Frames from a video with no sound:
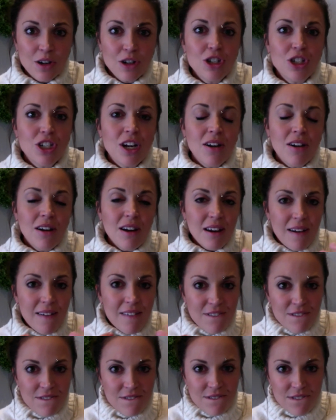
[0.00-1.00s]
sharing
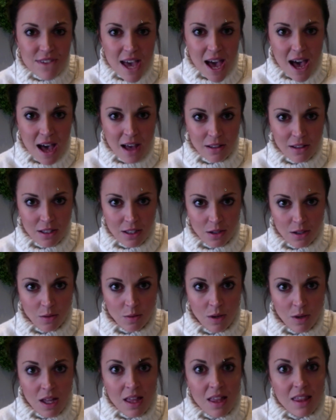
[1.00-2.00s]
a value
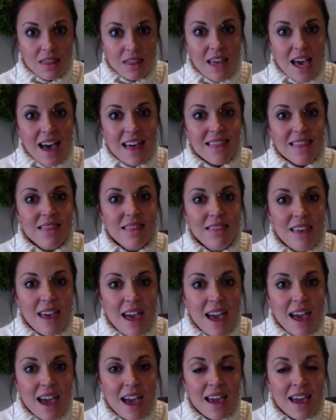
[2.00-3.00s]
that
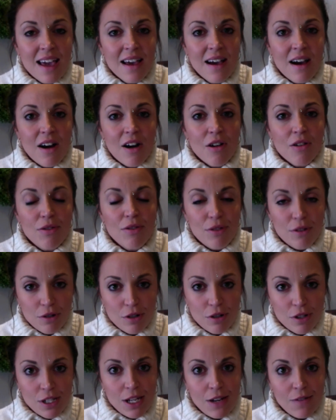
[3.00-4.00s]
they are
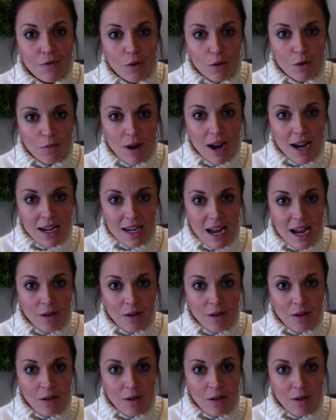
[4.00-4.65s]
thirsting for right now,